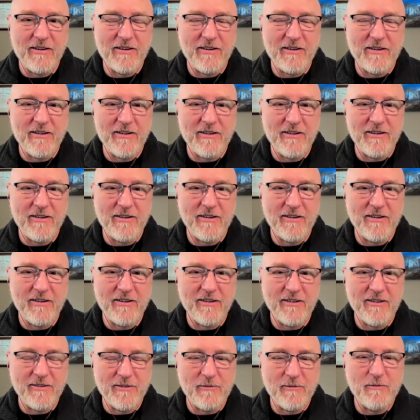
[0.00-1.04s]

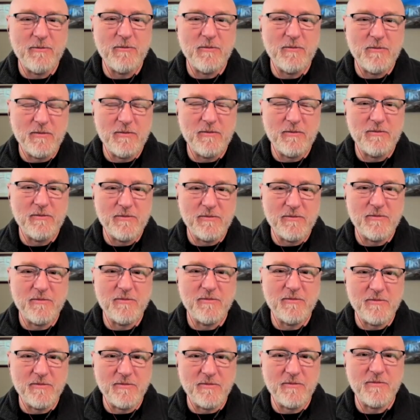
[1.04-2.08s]

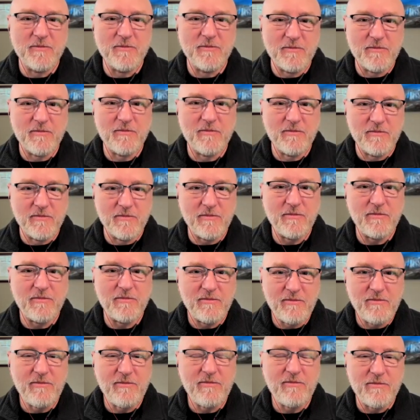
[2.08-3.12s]

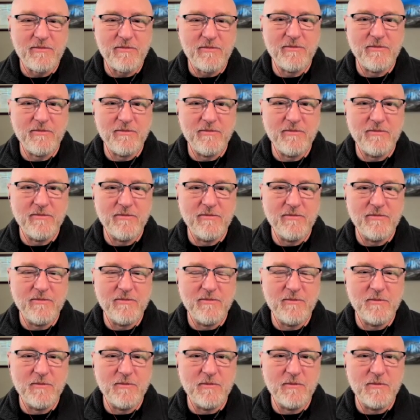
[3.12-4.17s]

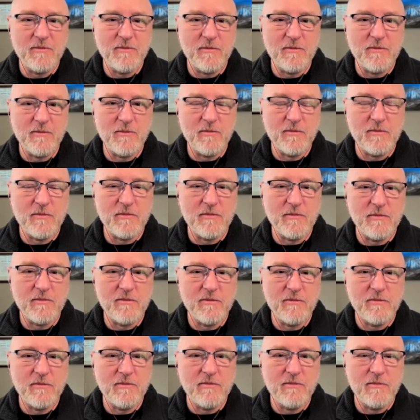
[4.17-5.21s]

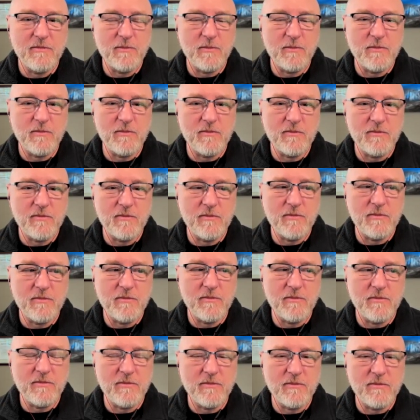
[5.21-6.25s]

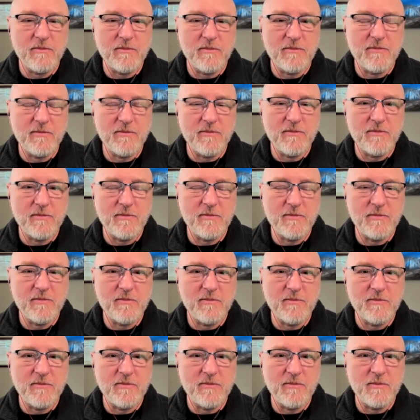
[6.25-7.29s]

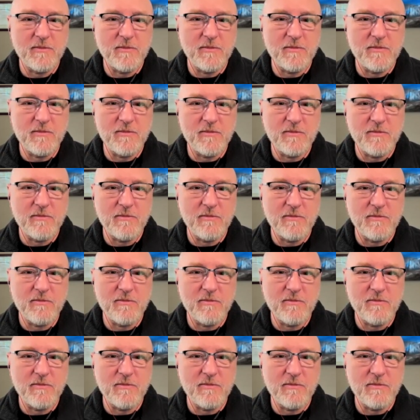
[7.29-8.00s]
(not speaking)